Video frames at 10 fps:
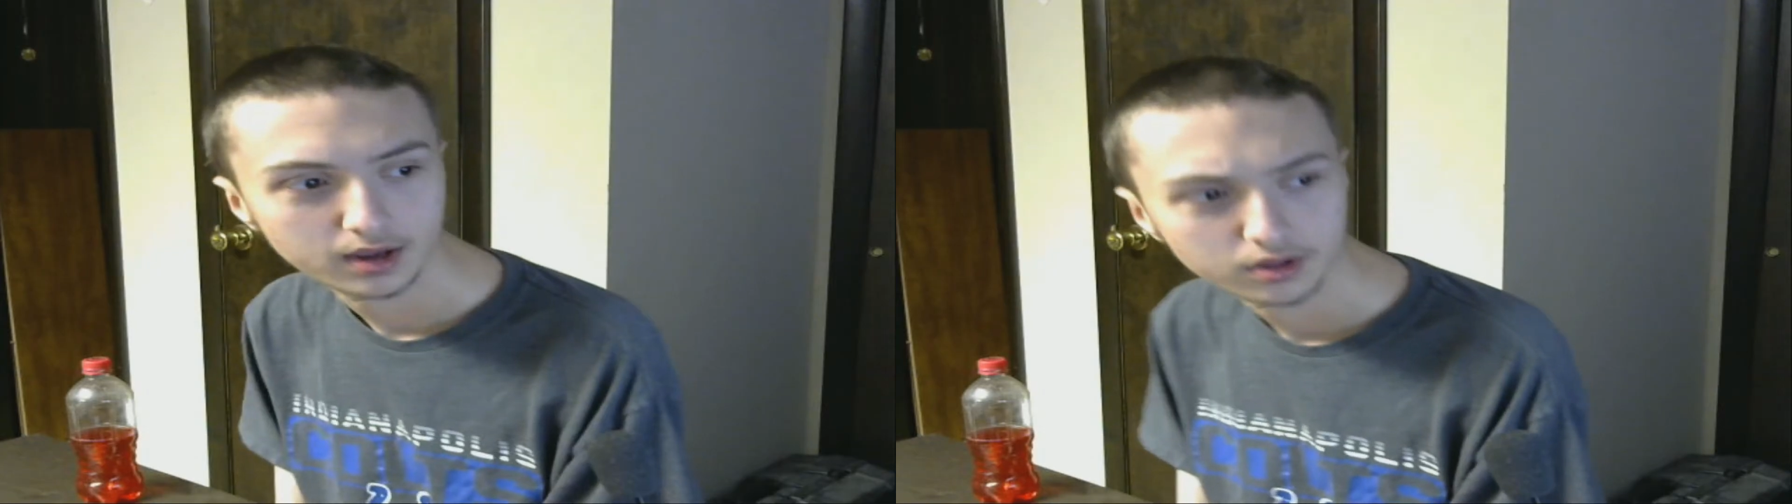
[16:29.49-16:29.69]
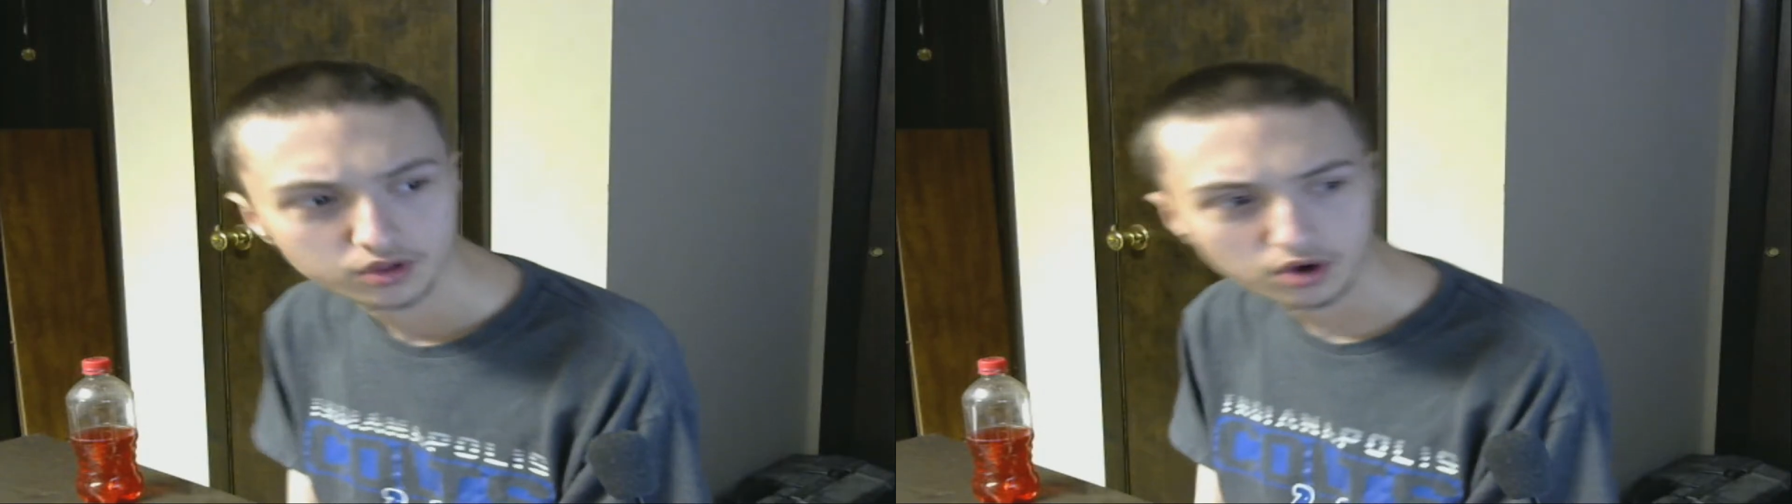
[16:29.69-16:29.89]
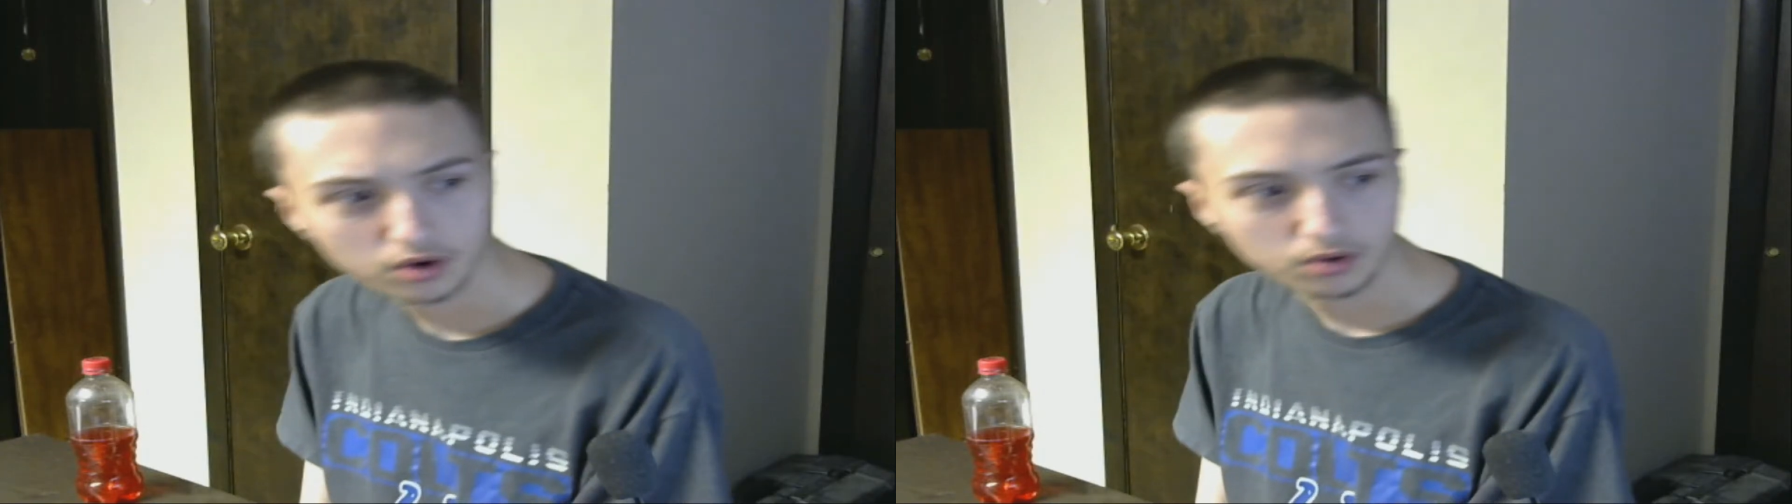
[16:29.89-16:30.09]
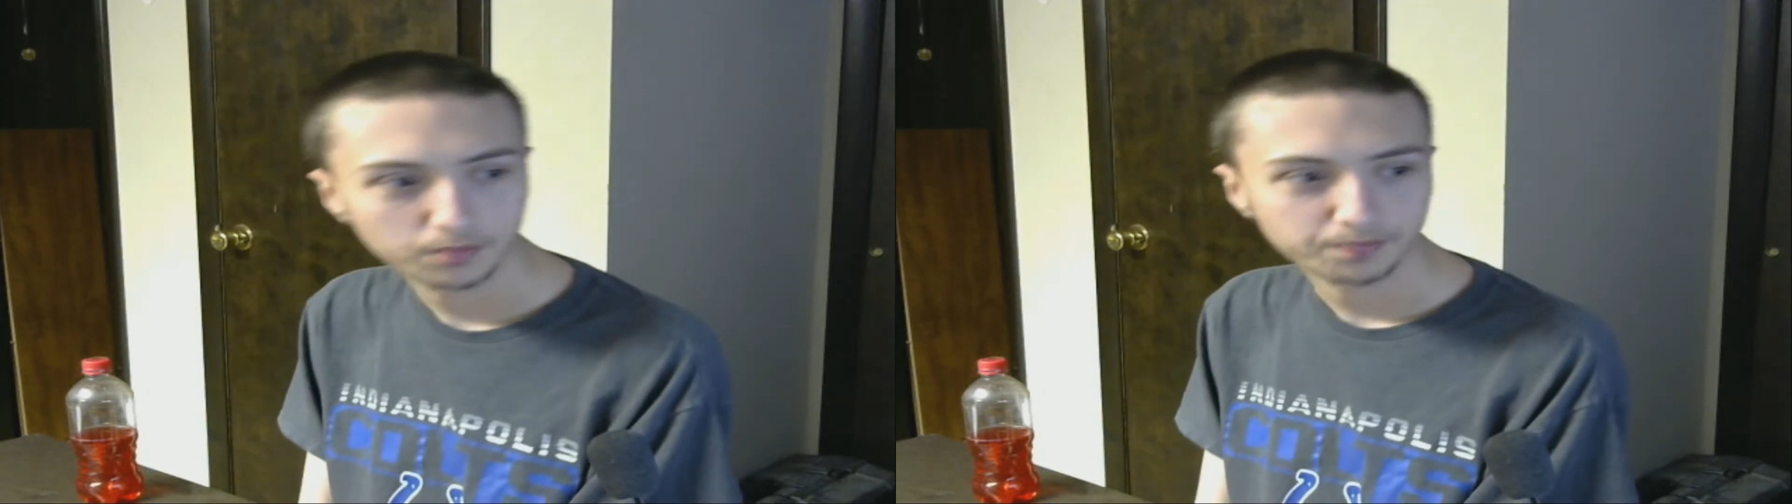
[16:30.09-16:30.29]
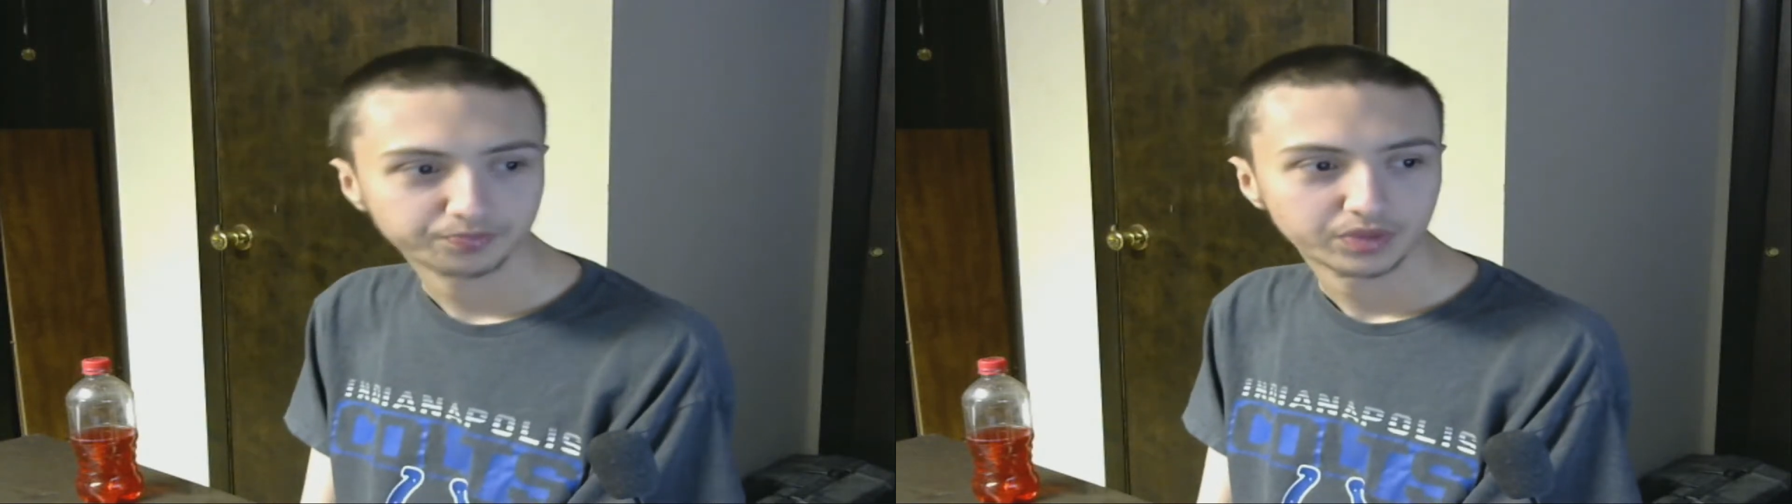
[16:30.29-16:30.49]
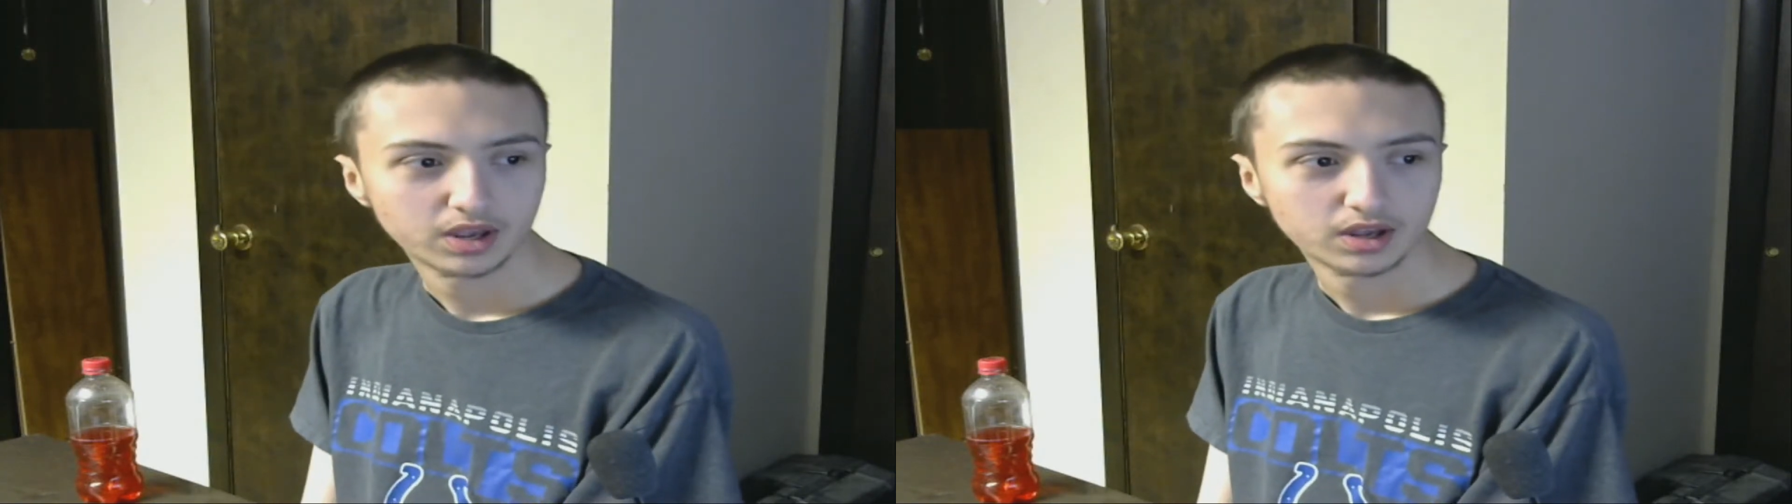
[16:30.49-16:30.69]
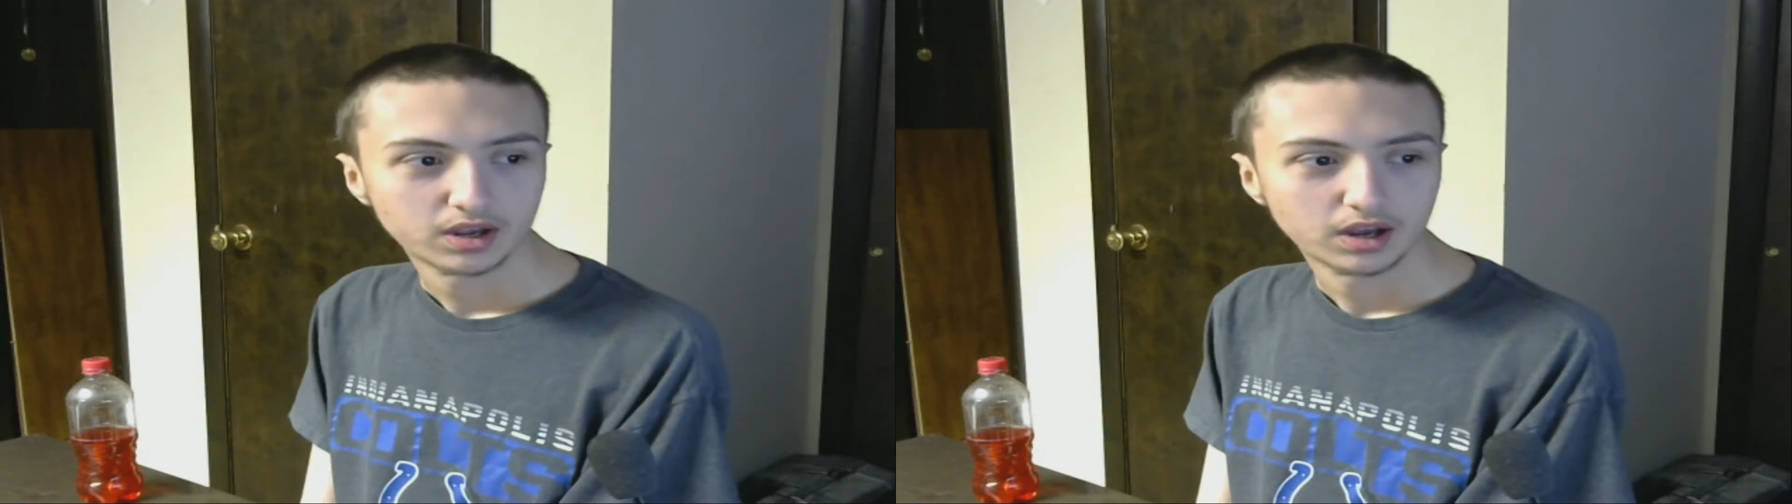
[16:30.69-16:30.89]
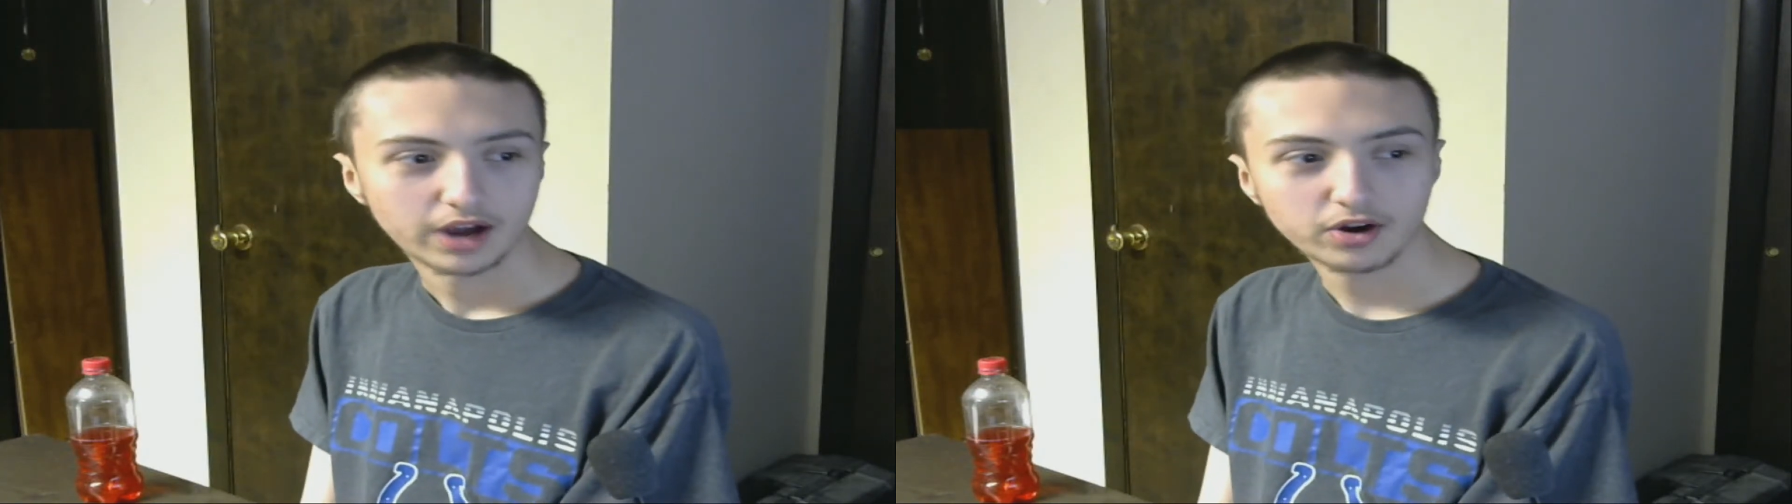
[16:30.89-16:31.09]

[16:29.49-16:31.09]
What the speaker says: So I